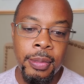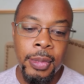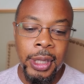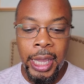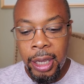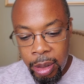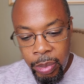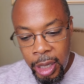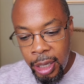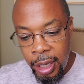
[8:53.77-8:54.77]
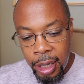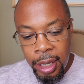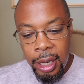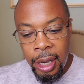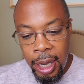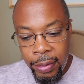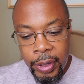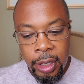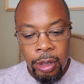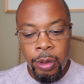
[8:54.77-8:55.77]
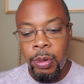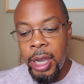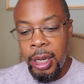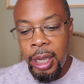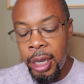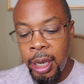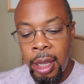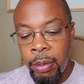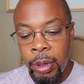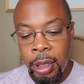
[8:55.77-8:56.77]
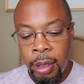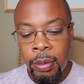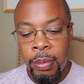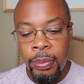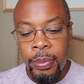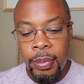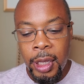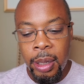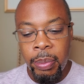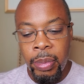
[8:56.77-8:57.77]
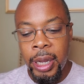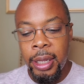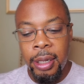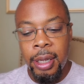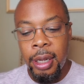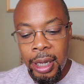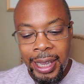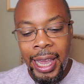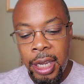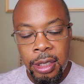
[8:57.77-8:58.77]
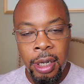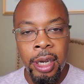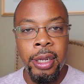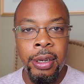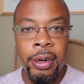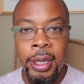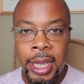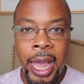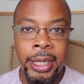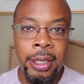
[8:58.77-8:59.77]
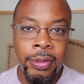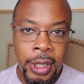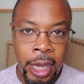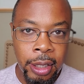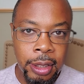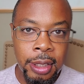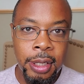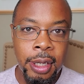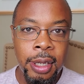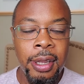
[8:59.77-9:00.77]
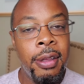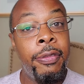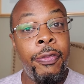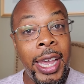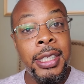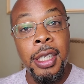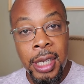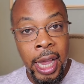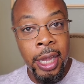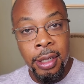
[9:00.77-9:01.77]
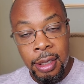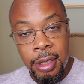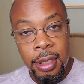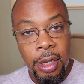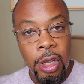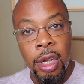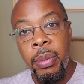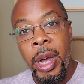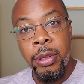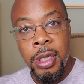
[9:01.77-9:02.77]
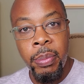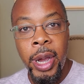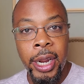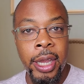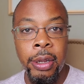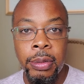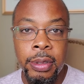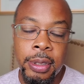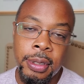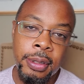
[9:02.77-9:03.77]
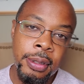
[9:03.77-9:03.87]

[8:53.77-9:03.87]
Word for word: They can be loving you and in love with you, but occasionally during the act of sex, fantasize about somebody else.